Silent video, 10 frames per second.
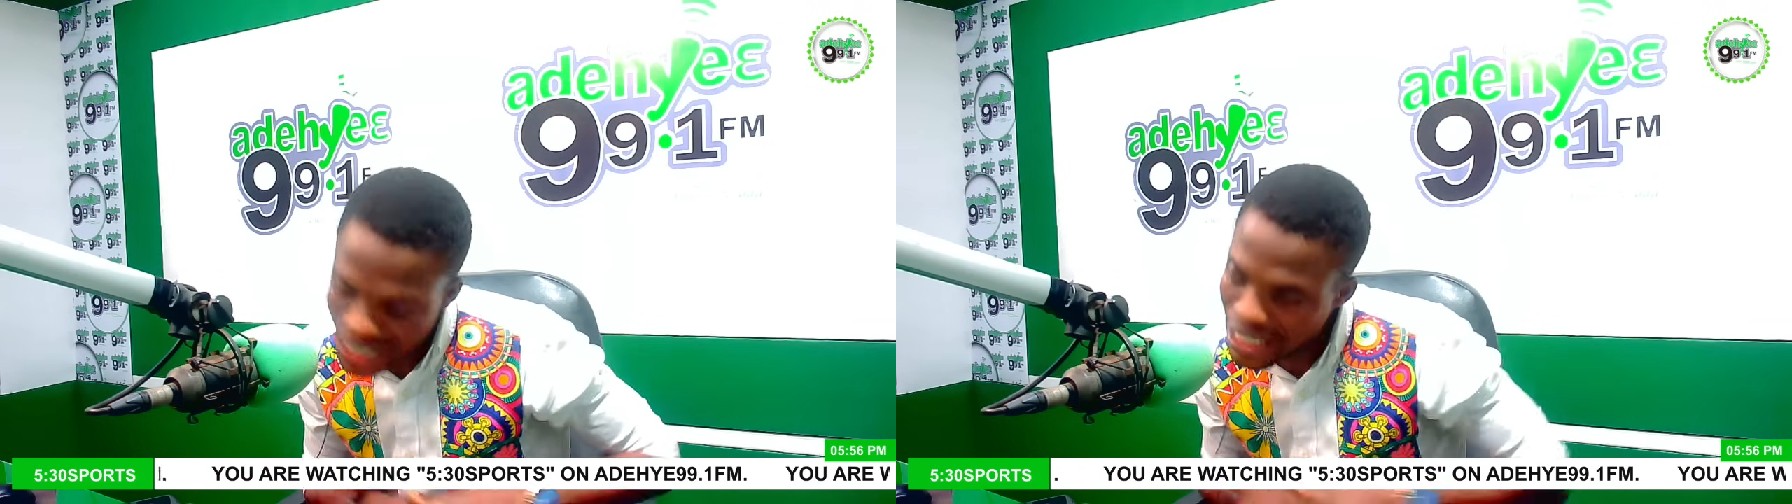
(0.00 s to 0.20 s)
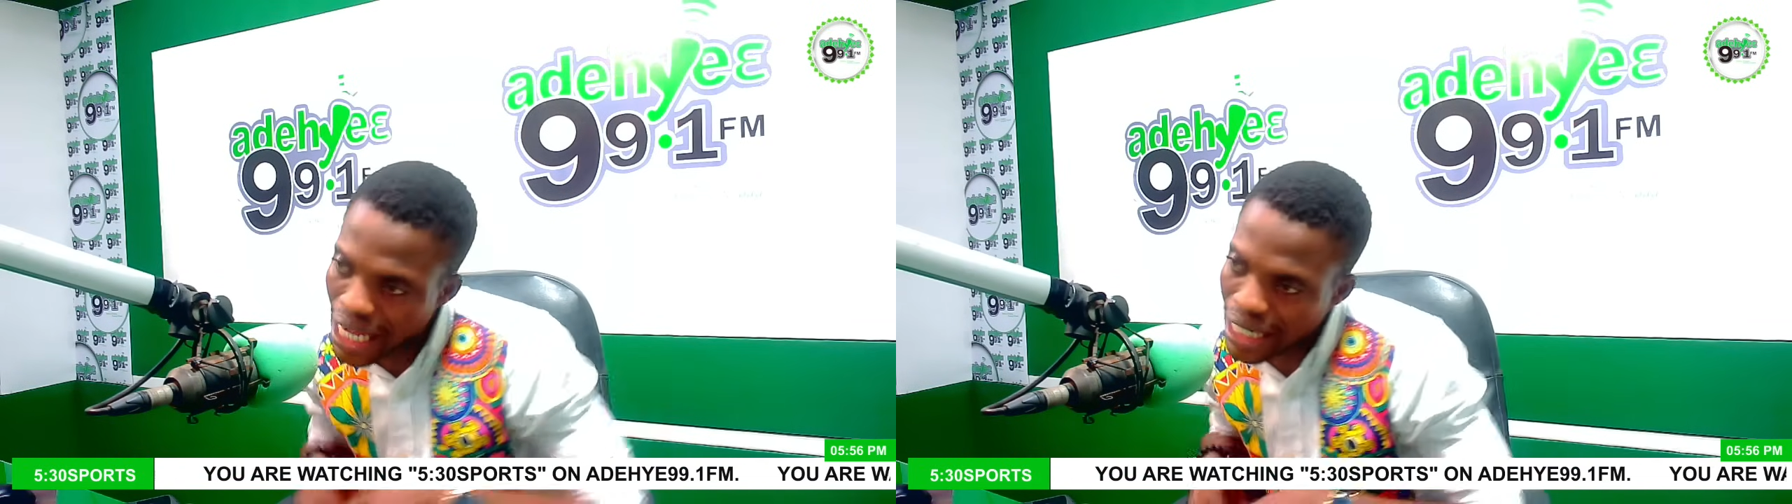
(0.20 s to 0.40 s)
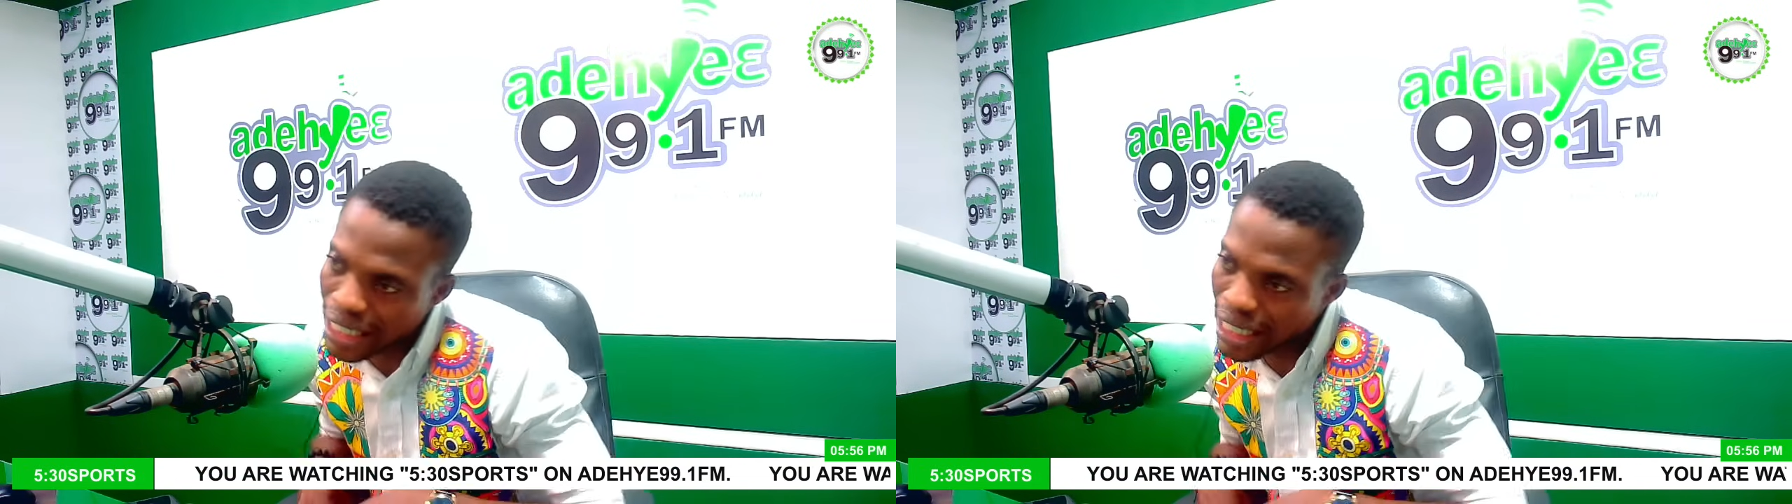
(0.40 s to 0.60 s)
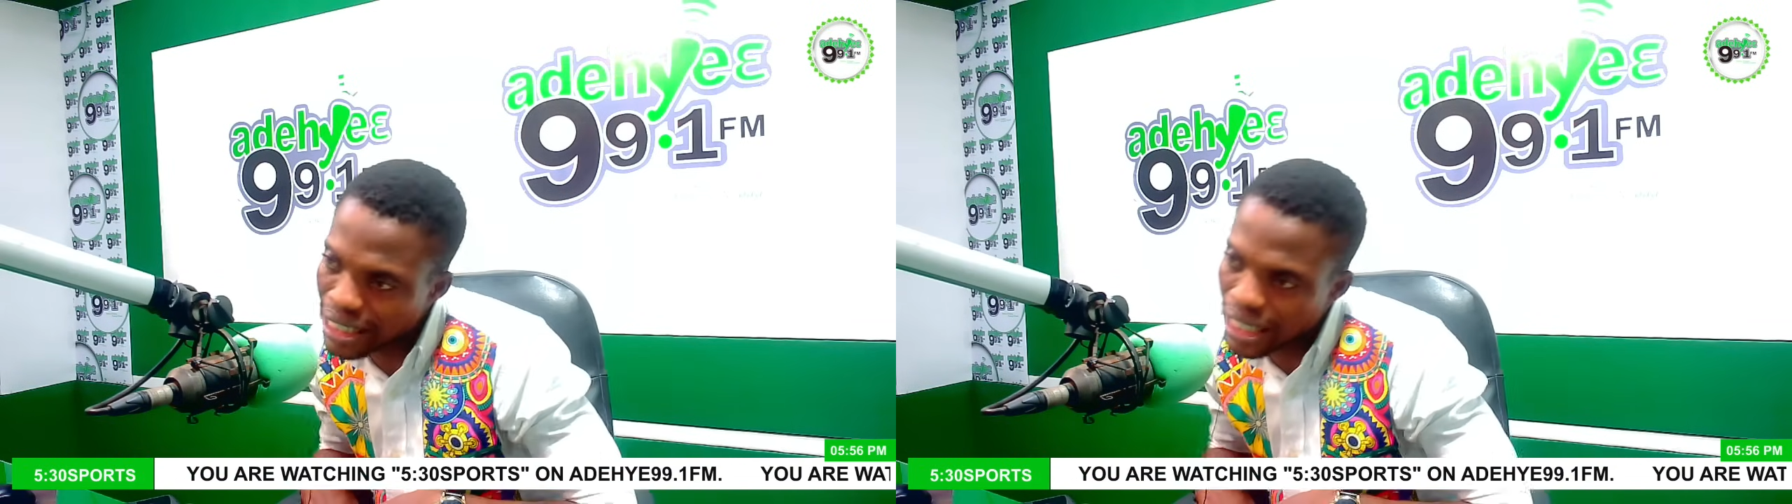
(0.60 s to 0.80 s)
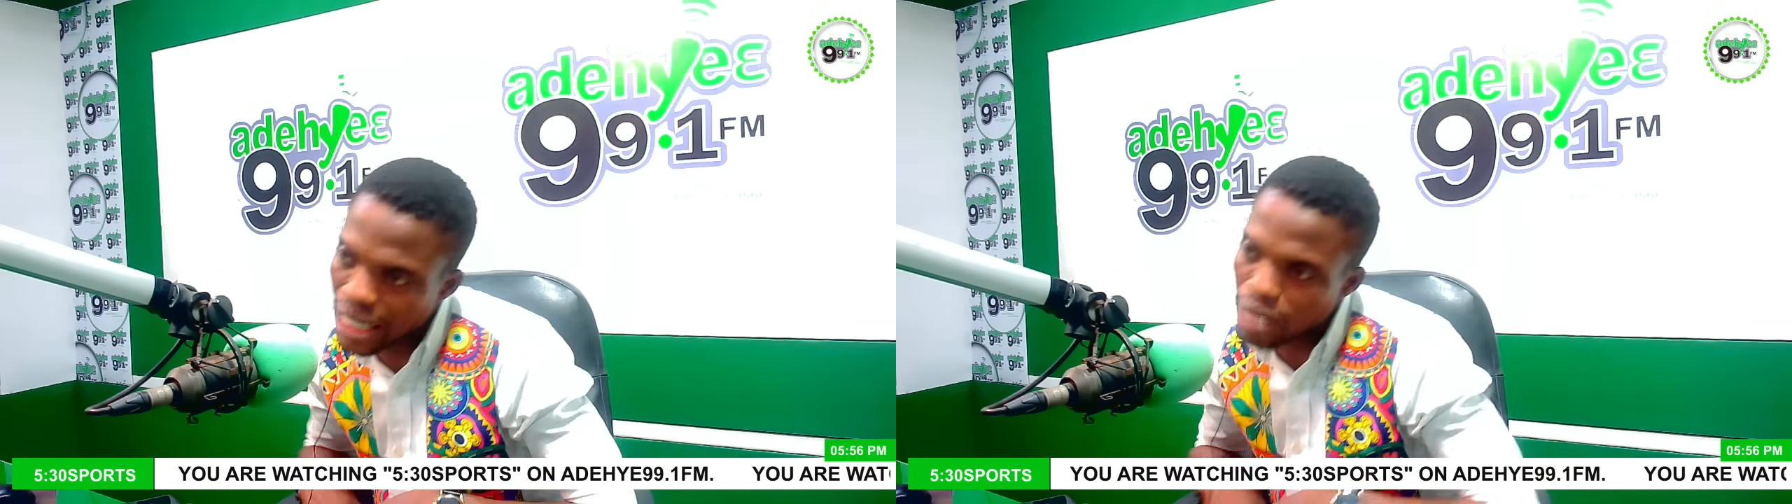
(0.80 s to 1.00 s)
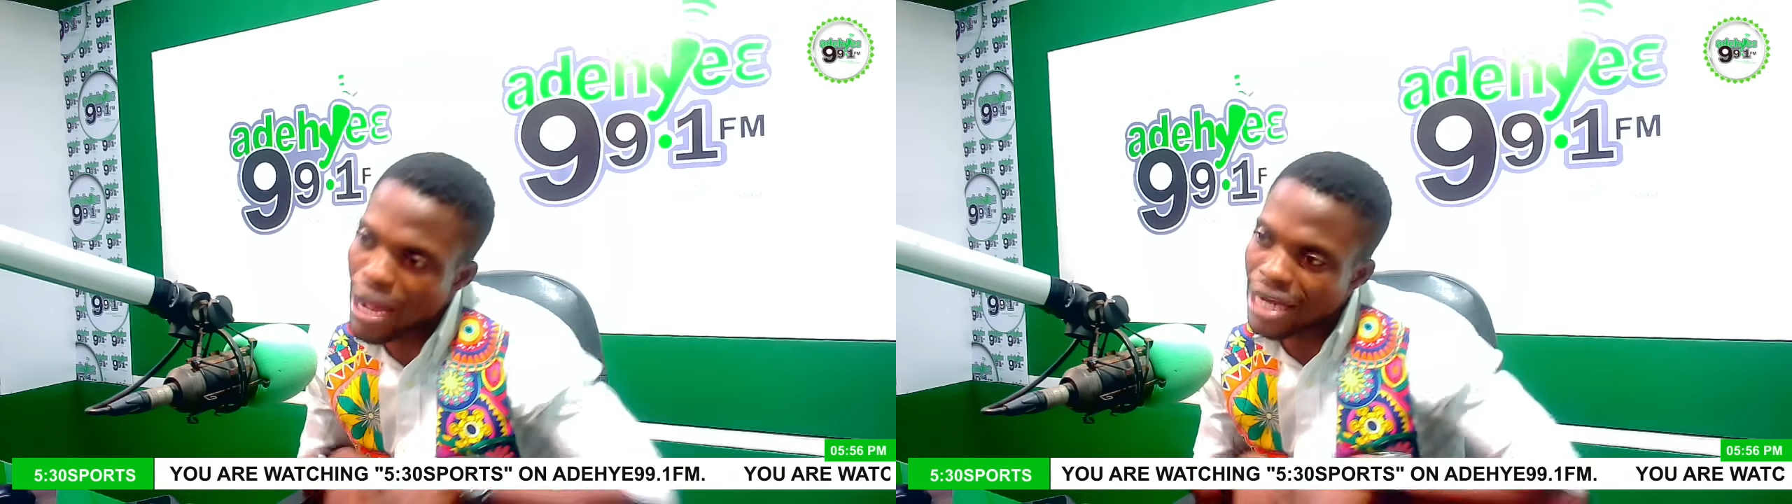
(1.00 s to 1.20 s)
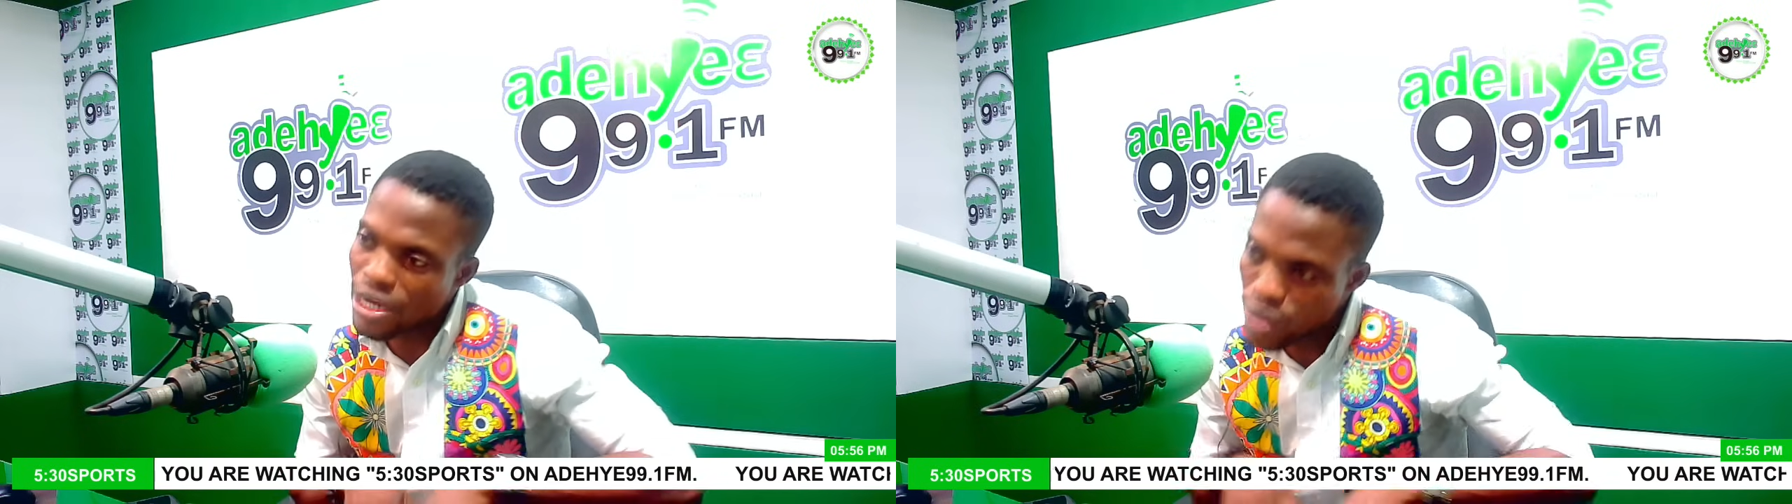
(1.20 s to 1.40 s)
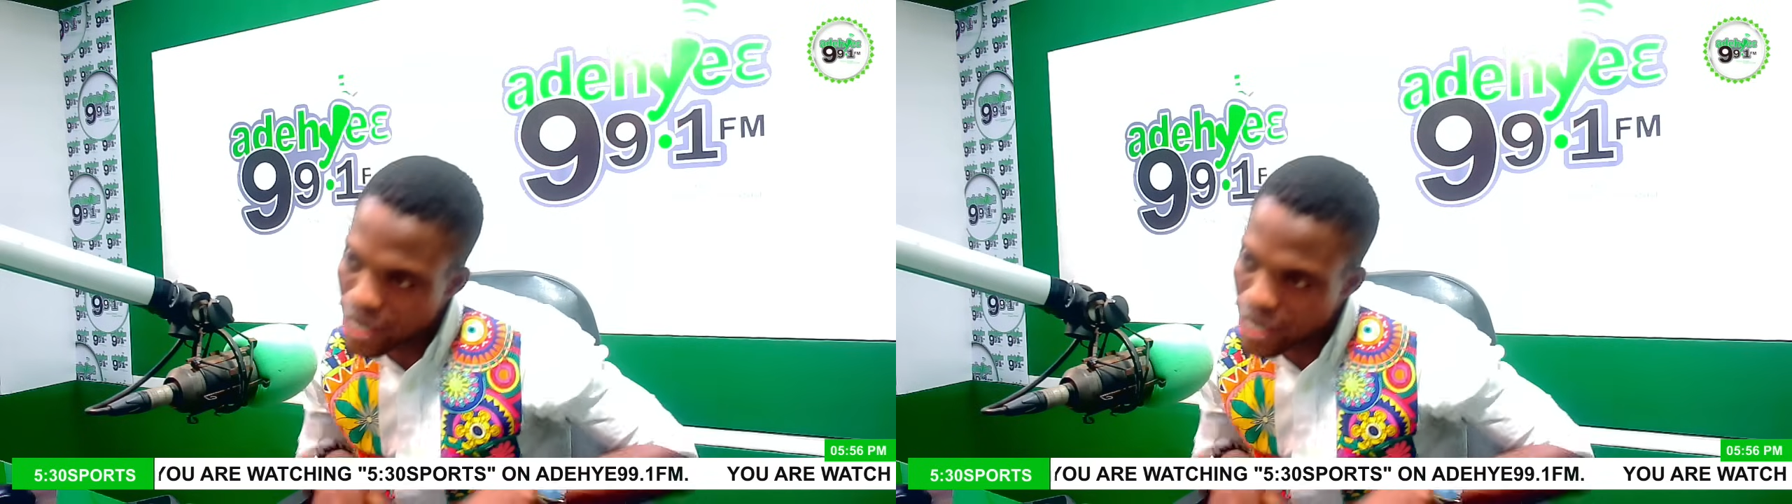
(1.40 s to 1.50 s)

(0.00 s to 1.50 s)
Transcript: in our day a ban a